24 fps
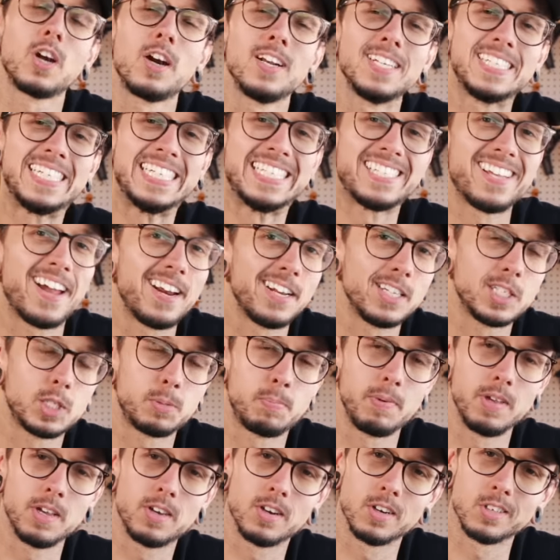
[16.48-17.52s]
started designing
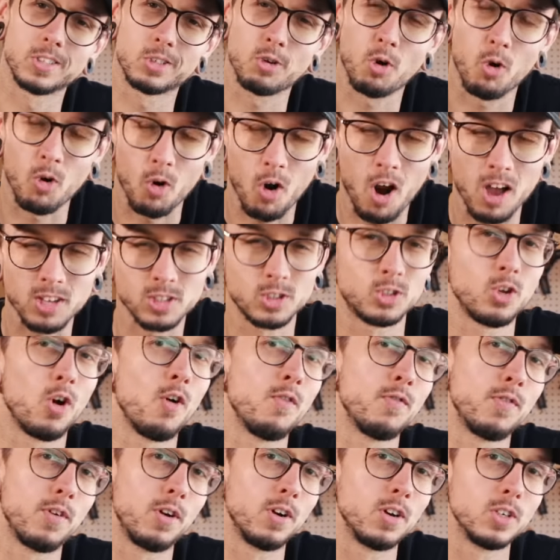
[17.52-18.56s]
speakers,
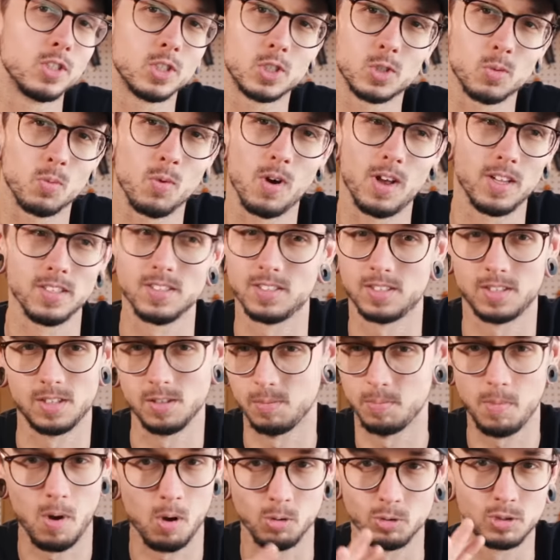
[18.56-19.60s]
crossovers was the
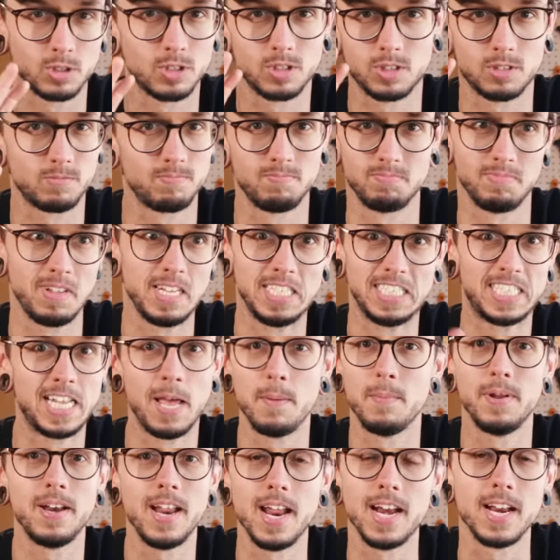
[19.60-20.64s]
most
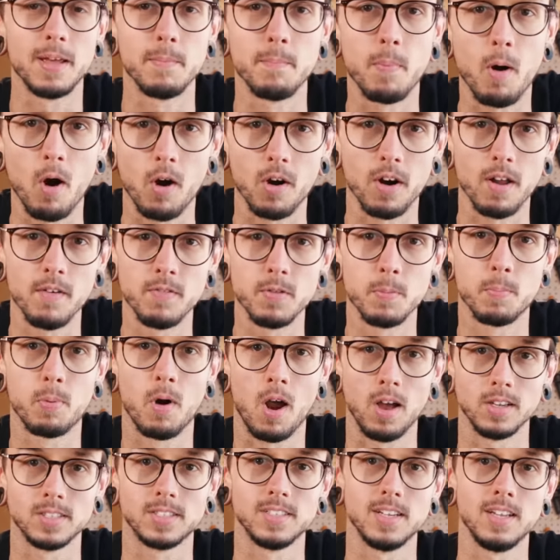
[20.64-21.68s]
intimidating part of the
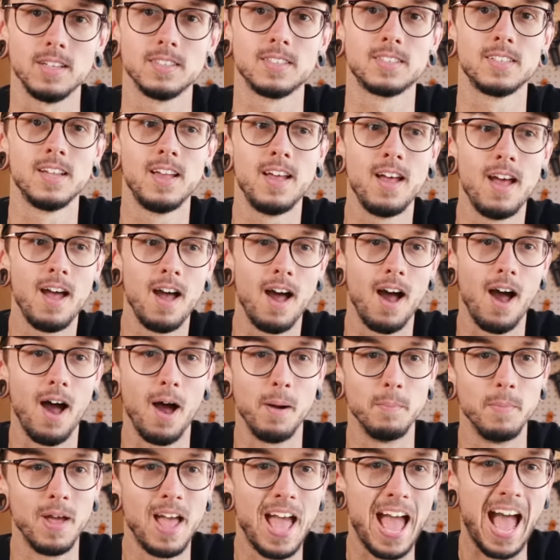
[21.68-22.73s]
process.
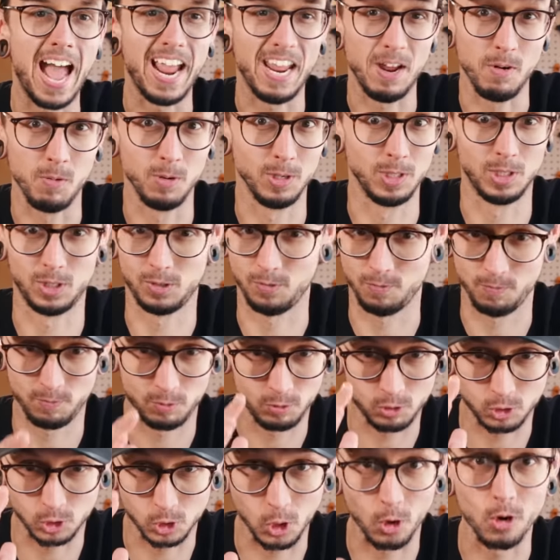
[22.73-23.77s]
I was
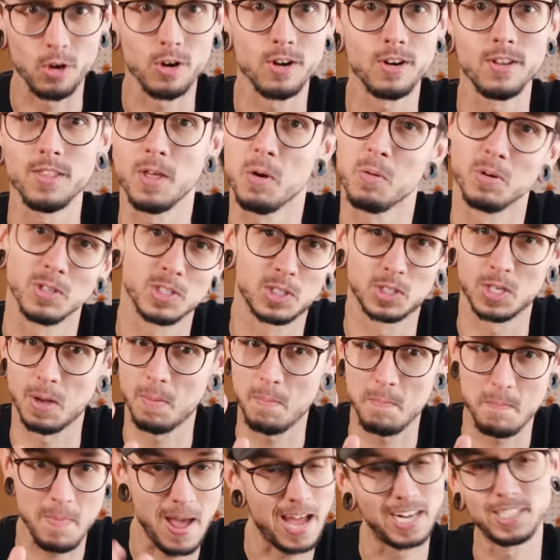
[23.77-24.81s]
certain there was
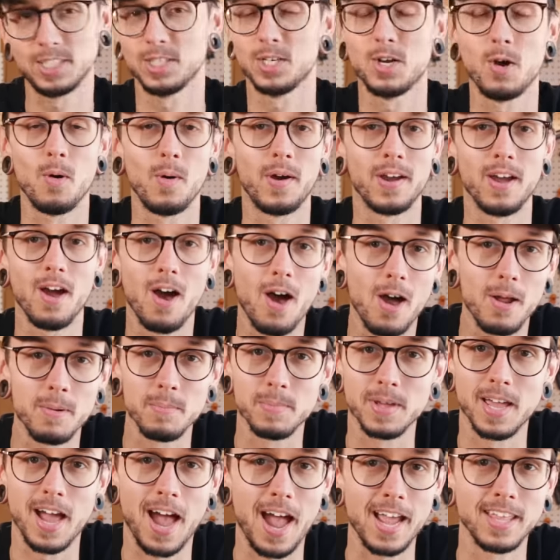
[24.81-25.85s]
some magic going on
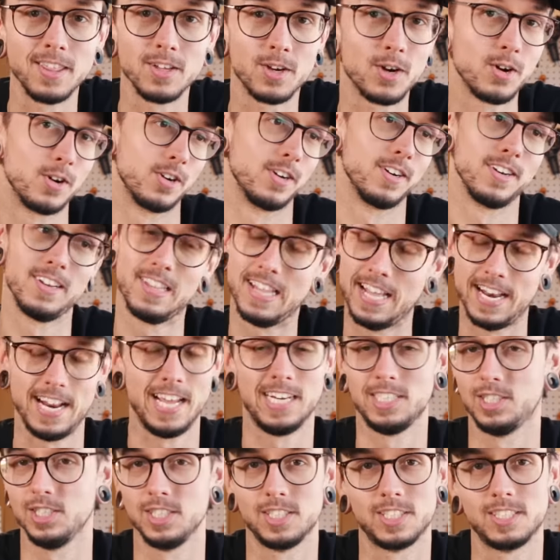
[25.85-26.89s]
behind the curtain that
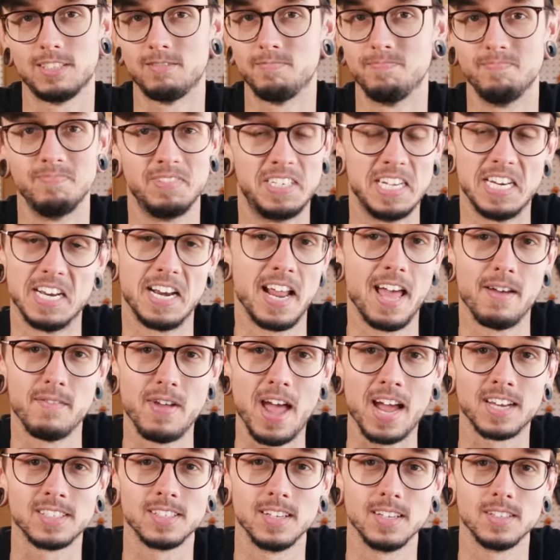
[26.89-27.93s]
I just didn't have
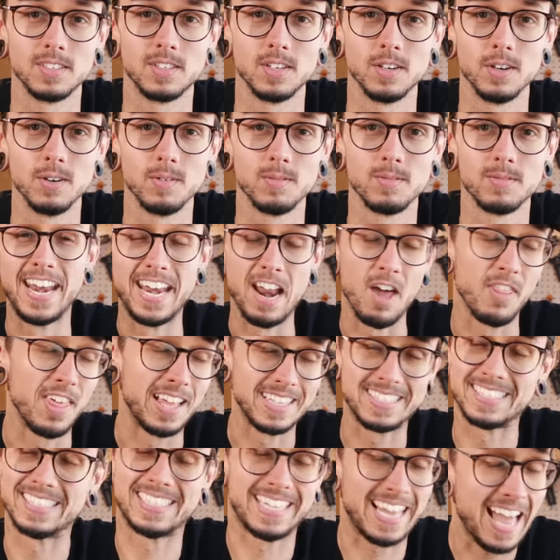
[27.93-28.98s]
access to. Now
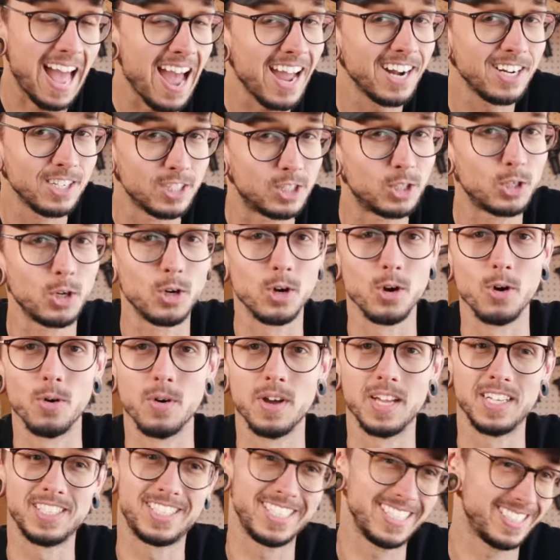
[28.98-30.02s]
that's kind of
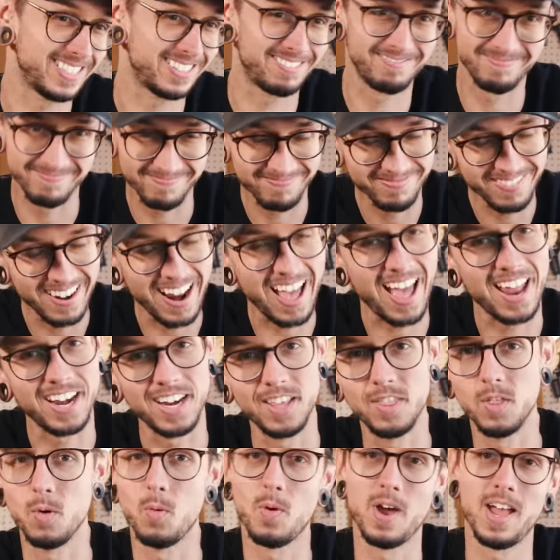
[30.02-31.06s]
true, just not
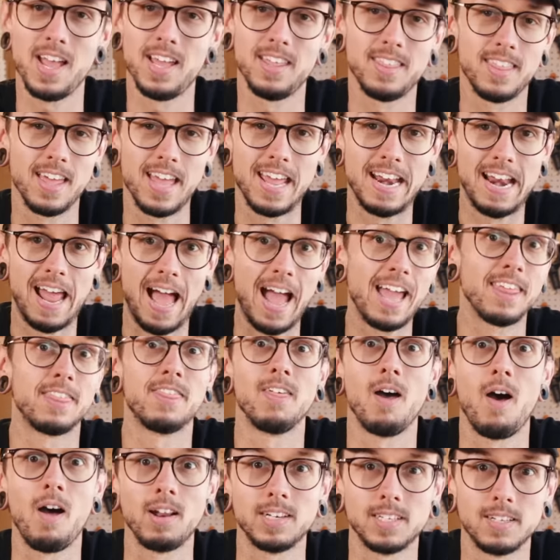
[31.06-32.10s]
in the way that I
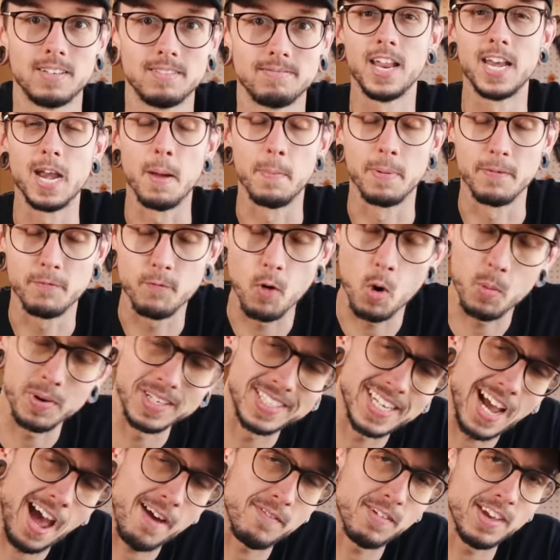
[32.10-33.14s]
thought. Now before we
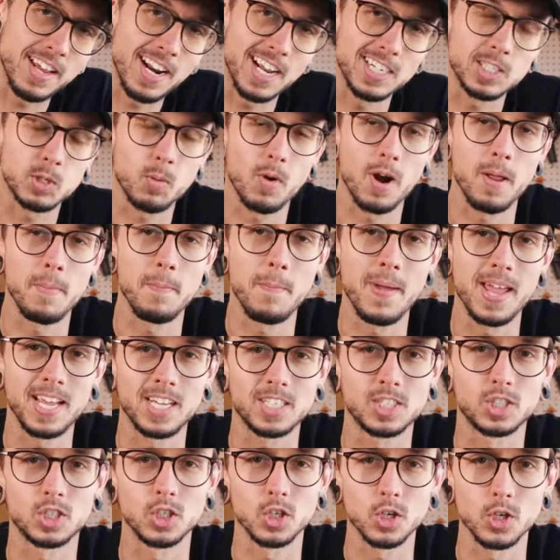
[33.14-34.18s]
dive in, I just want to
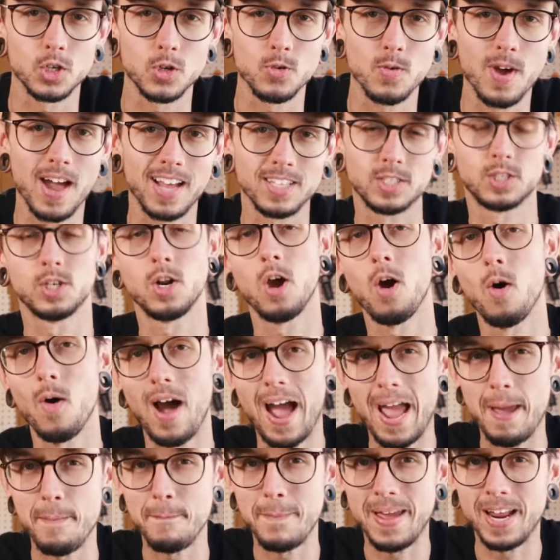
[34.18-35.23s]
make sure you guys know
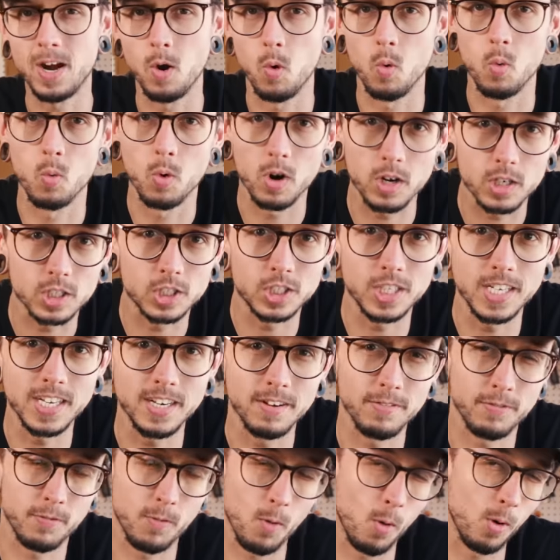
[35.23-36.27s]
I made a
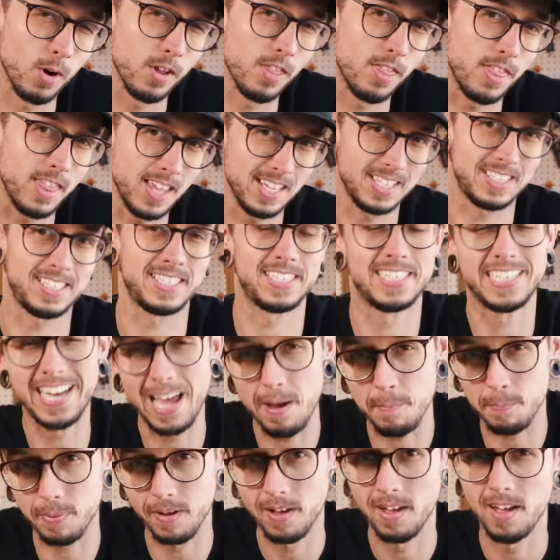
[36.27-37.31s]
worksheet for this
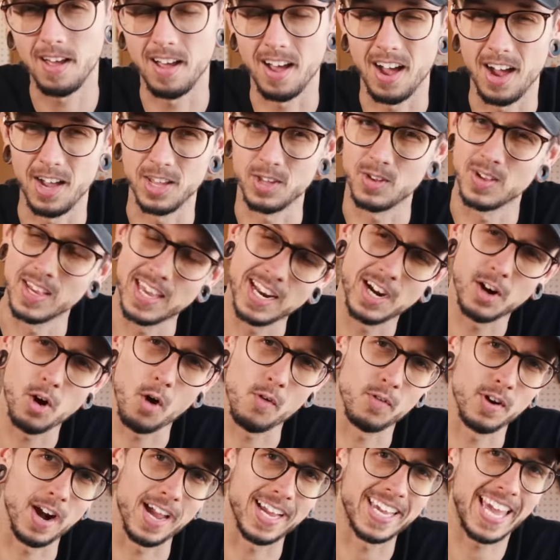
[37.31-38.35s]
step. You can get it
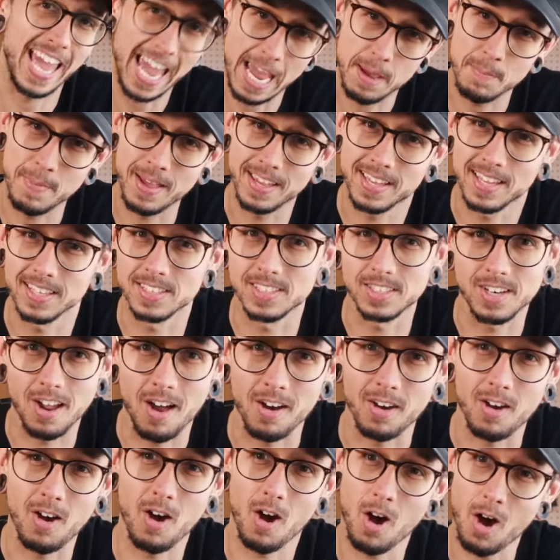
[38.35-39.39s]
over at
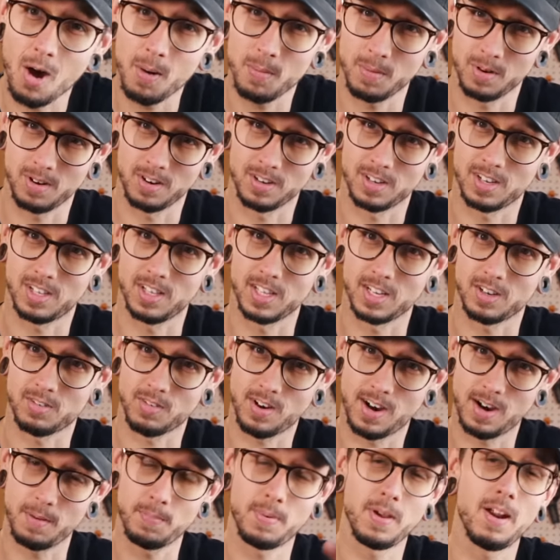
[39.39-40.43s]
kmakekits.com or click
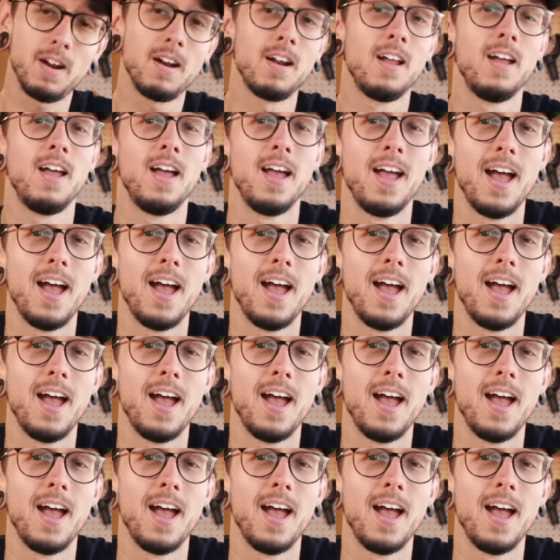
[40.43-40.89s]
right up here.